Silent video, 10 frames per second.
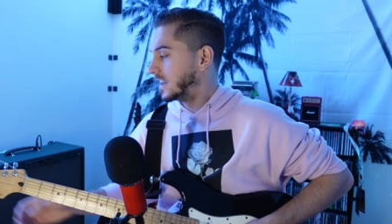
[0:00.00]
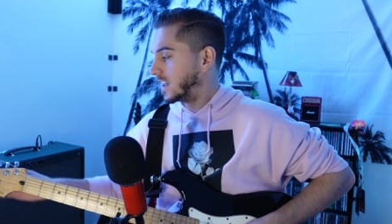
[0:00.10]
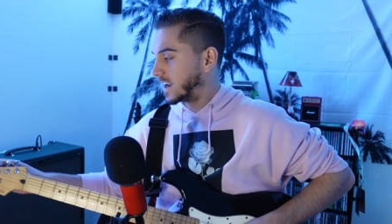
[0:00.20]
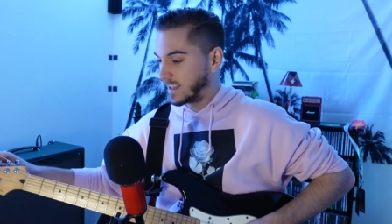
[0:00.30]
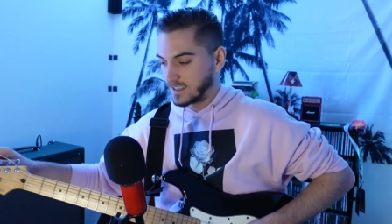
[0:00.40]

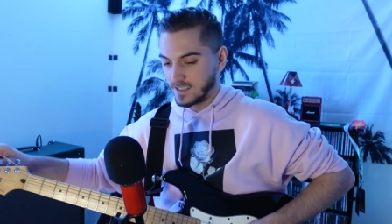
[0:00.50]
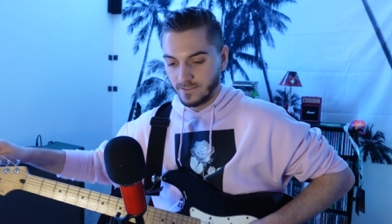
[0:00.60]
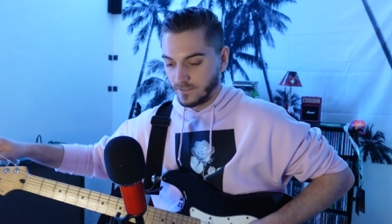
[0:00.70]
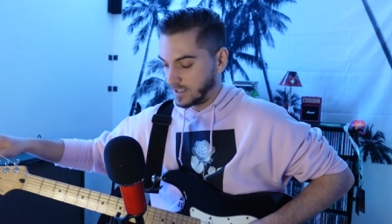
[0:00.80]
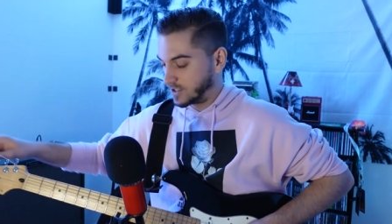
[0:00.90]
And a lot of that
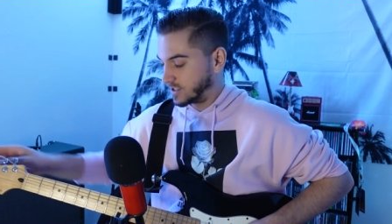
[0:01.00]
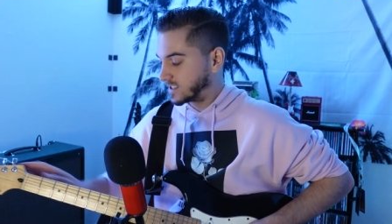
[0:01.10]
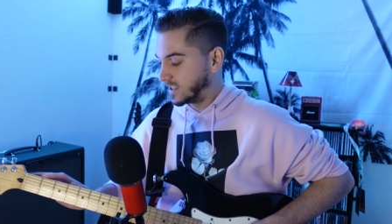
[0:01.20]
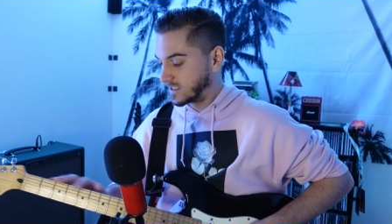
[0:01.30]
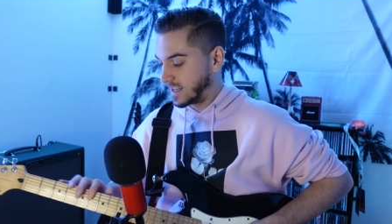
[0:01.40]
stuff is
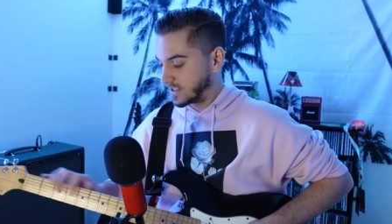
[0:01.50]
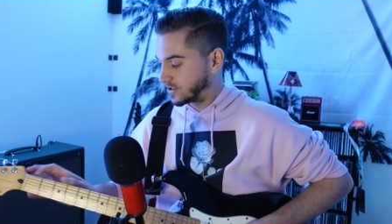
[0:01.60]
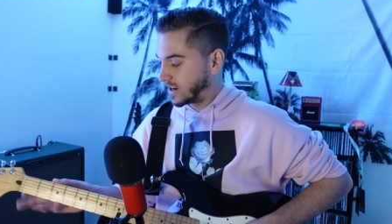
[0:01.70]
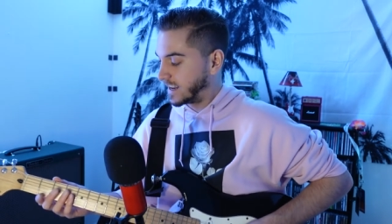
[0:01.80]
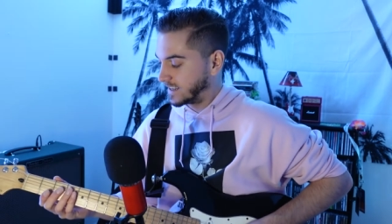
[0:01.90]
just because that
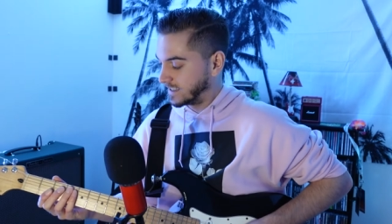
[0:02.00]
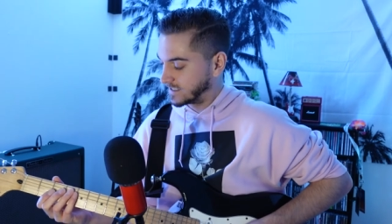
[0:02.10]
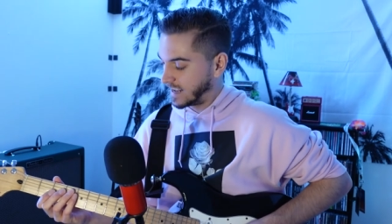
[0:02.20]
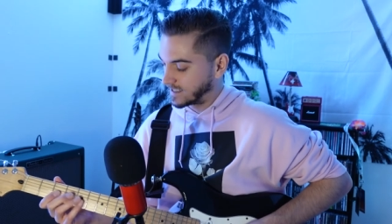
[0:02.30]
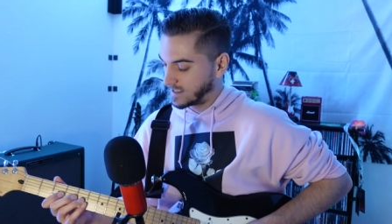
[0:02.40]
strat
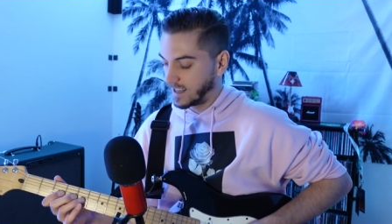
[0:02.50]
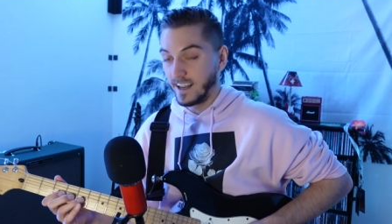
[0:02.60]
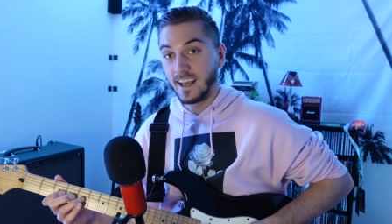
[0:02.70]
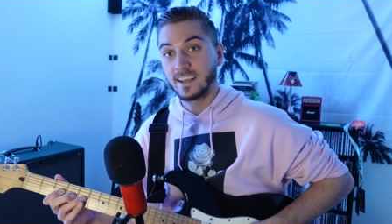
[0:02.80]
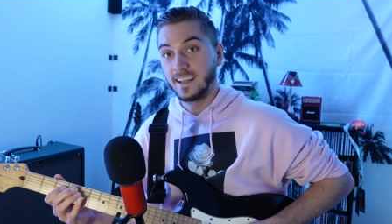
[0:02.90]
is has
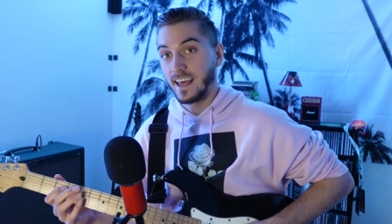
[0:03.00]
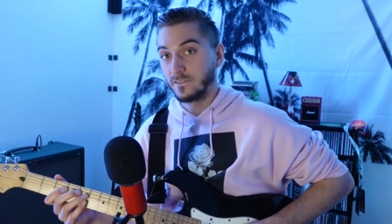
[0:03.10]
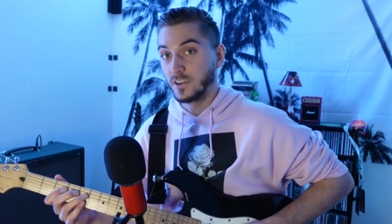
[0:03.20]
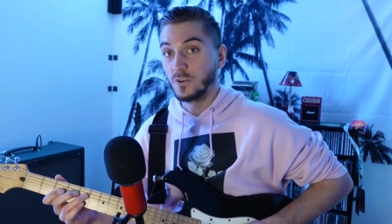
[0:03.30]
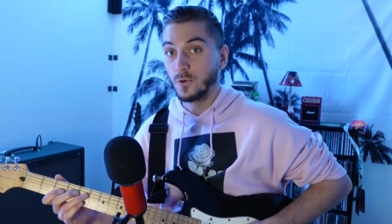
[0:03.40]
that neck and
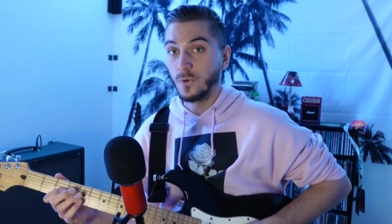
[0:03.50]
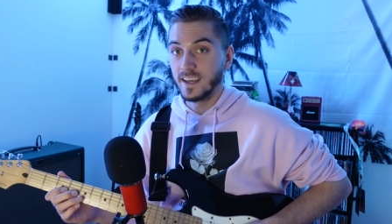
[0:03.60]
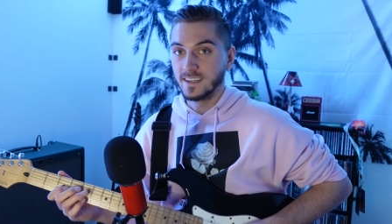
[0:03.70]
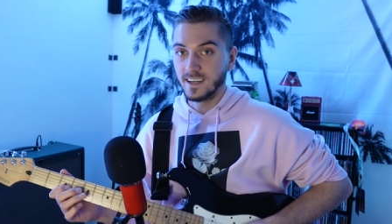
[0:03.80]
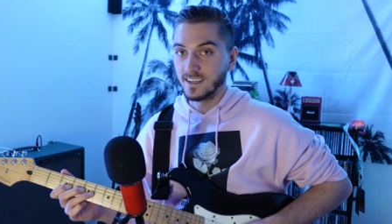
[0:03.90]
that feel the way it